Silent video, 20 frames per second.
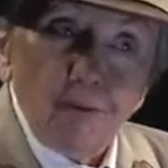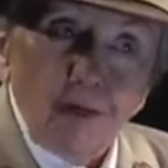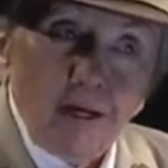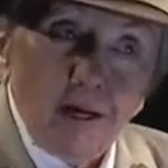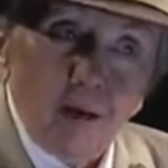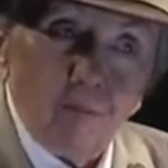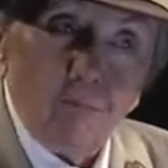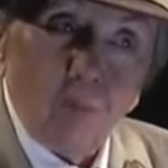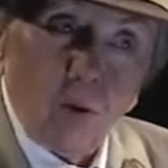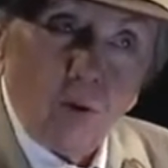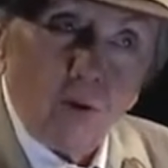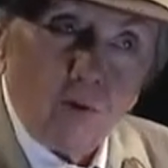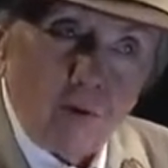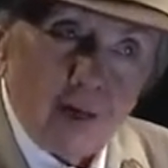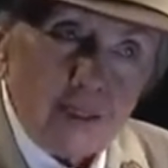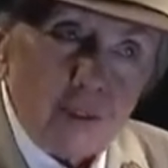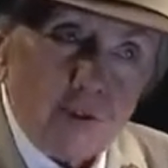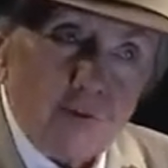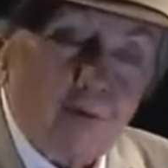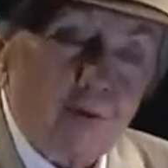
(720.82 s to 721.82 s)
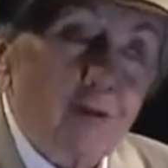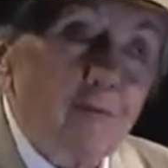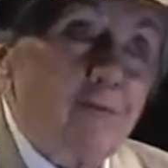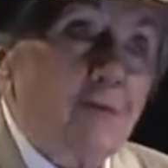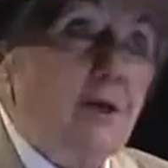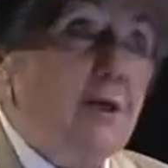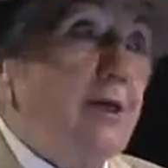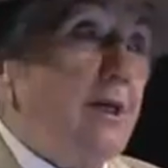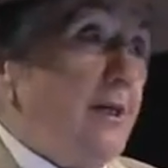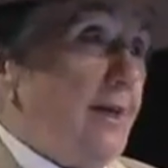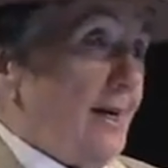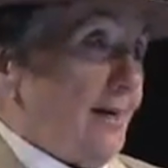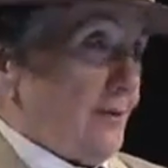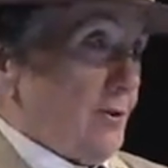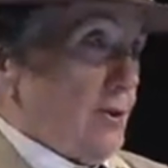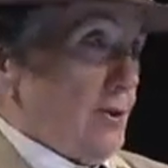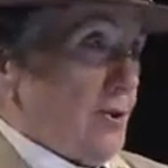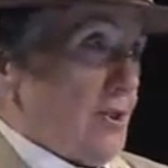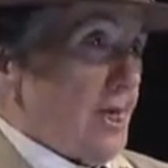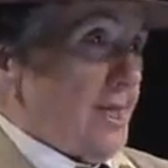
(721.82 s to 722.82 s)
become more graceful if they did
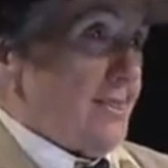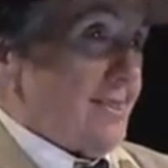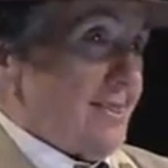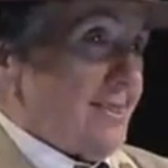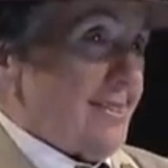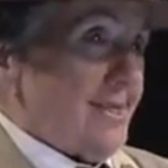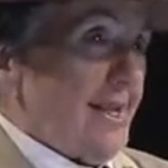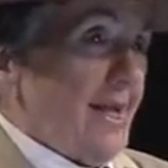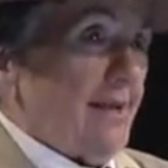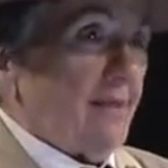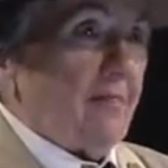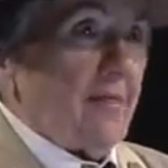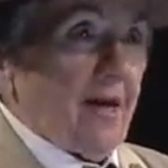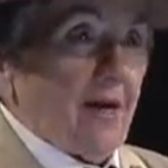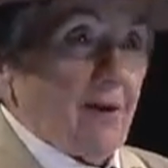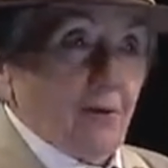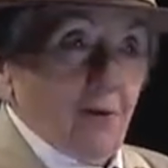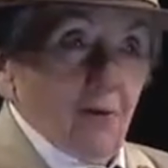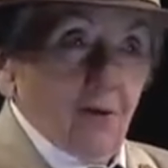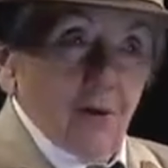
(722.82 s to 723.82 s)
exercises like that,